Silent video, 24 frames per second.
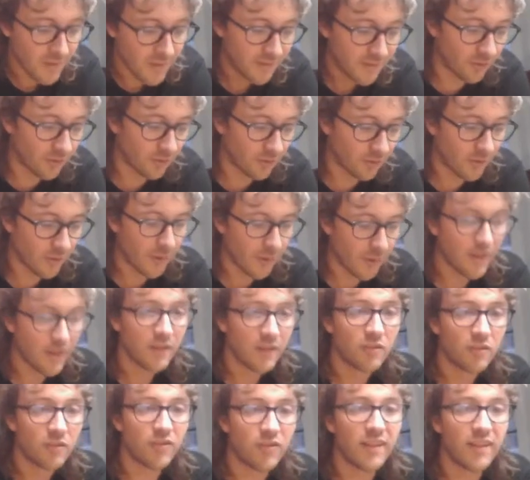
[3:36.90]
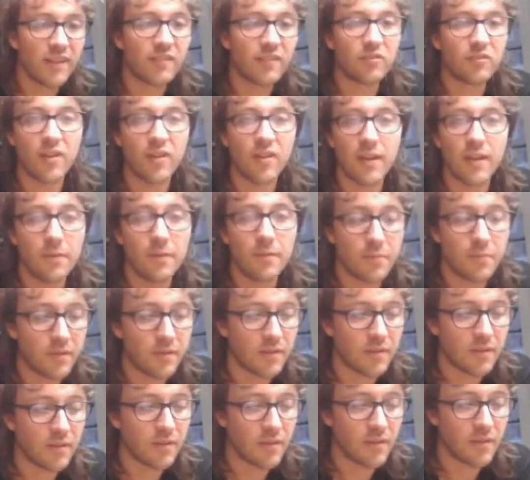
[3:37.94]
So transcribe
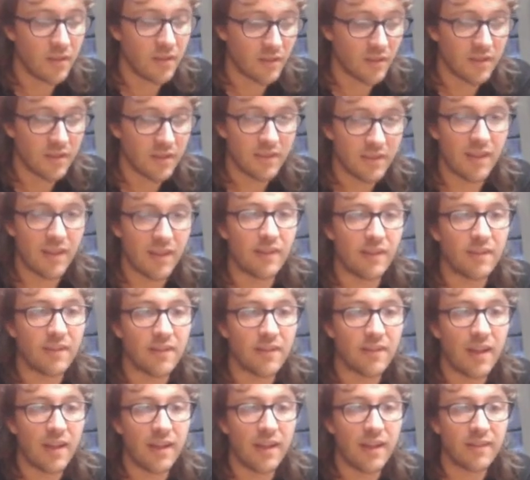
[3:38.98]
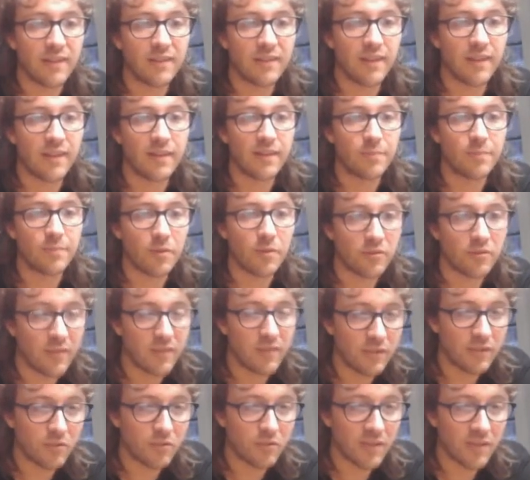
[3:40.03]
can act as both
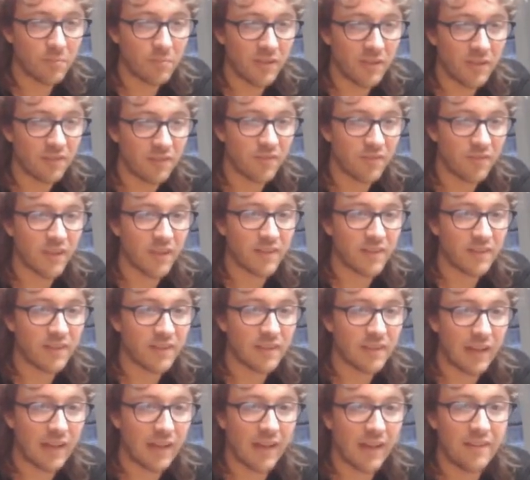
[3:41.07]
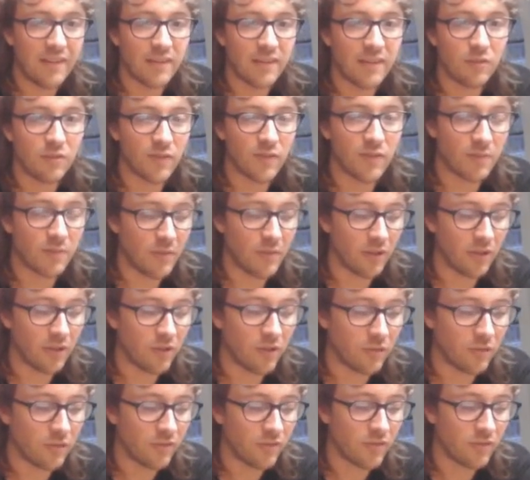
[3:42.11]
a USB device and a USB
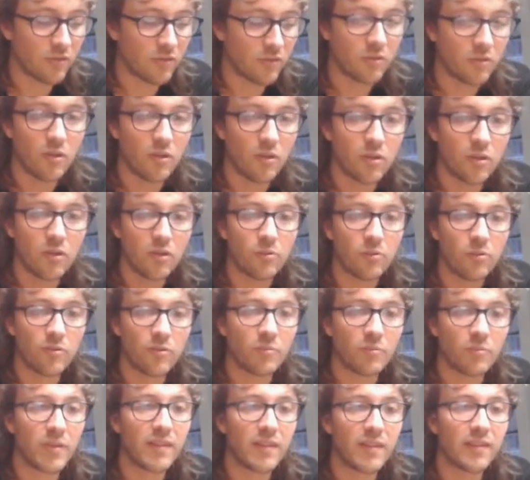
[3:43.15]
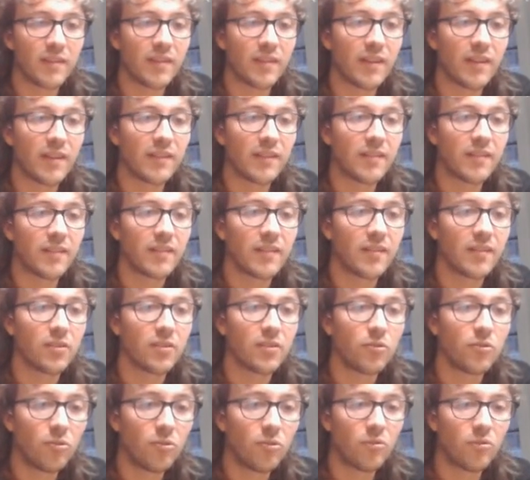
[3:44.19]
host, which means that
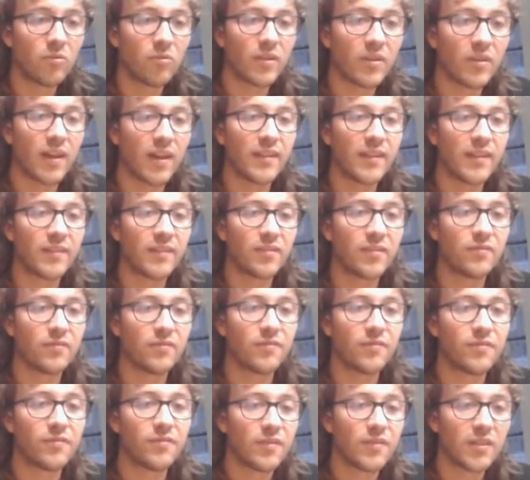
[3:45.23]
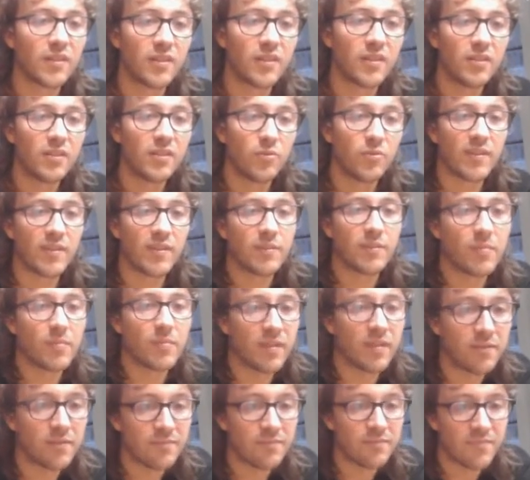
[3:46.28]
all kinds of
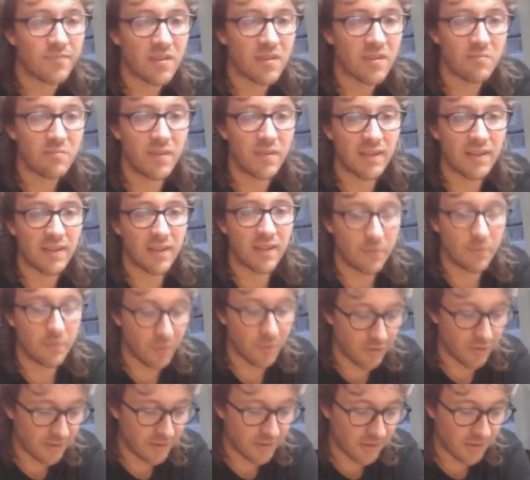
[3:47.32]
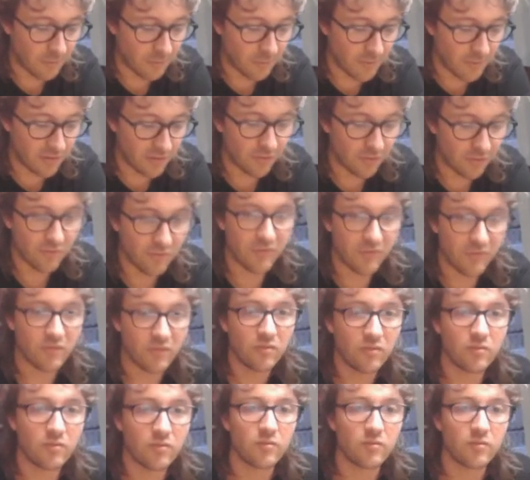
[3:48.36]
USB MIDI inputs can be used.